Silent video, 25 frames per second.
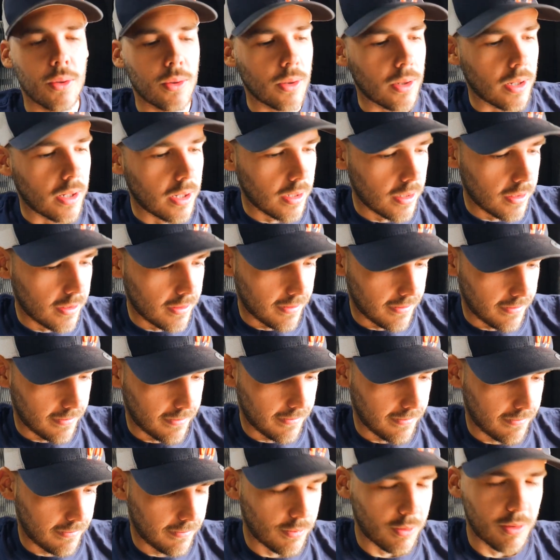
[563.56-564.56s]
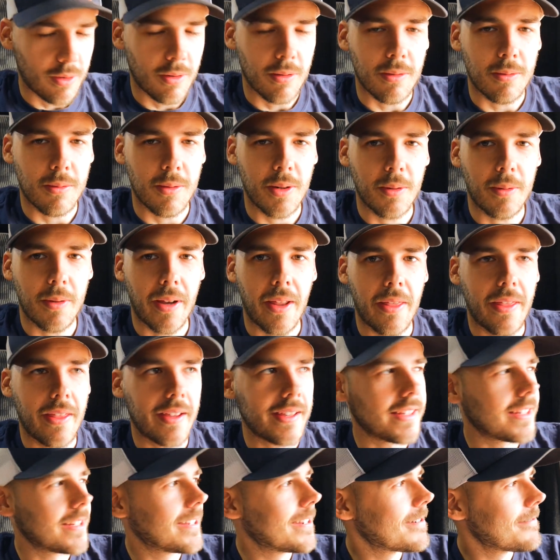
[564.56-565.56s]
oh, what do, what do I
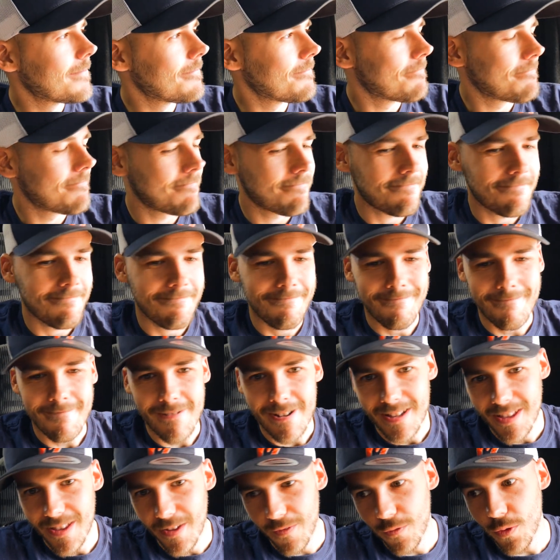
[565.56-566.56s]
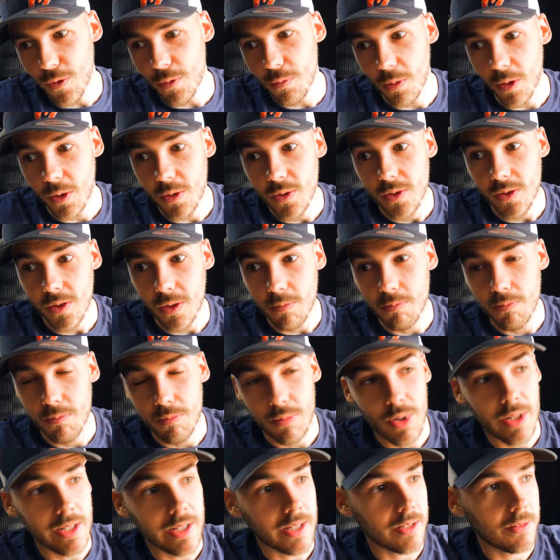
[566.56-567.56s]
think the front ones are
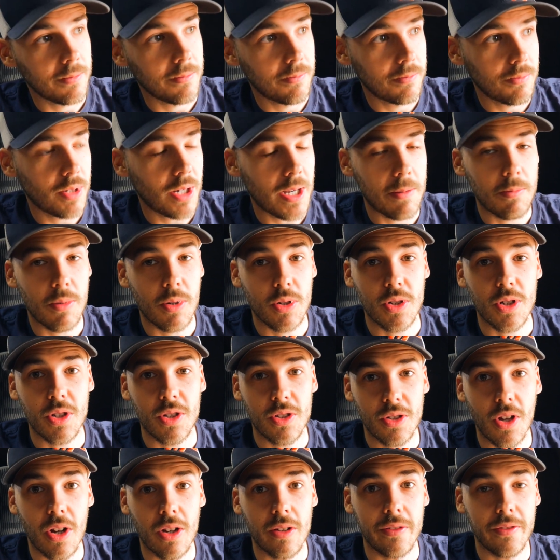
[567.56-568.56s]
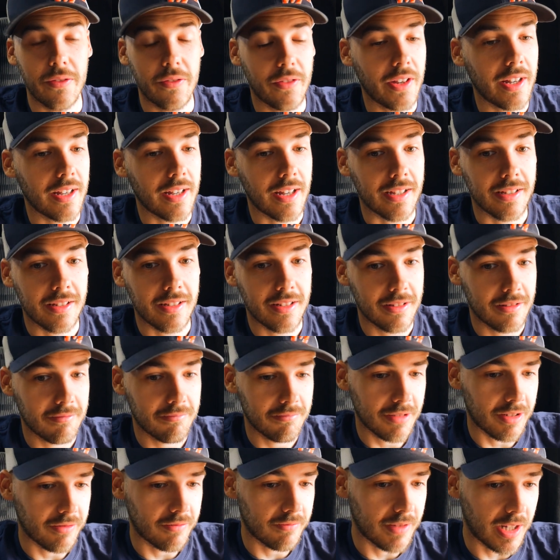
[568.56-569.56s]
pretty pretty much a solid fit like
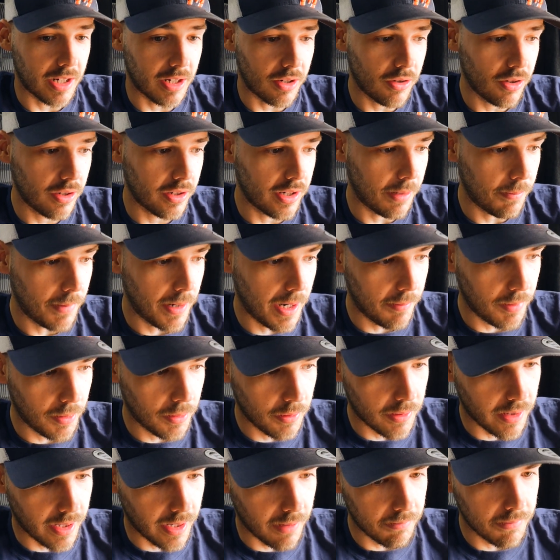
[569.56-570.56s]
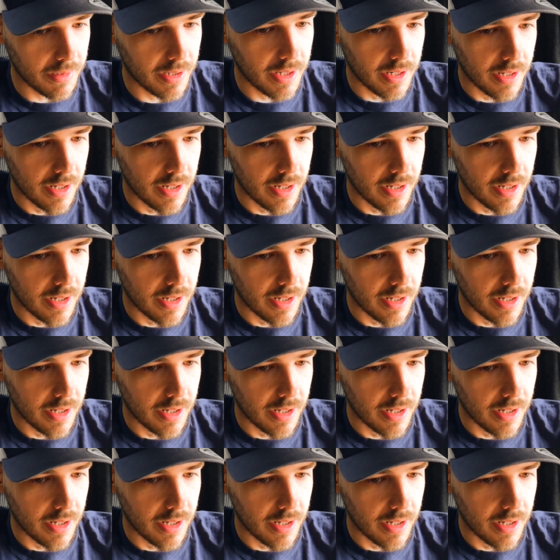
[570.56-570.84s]
they're, they're good I'm happy with them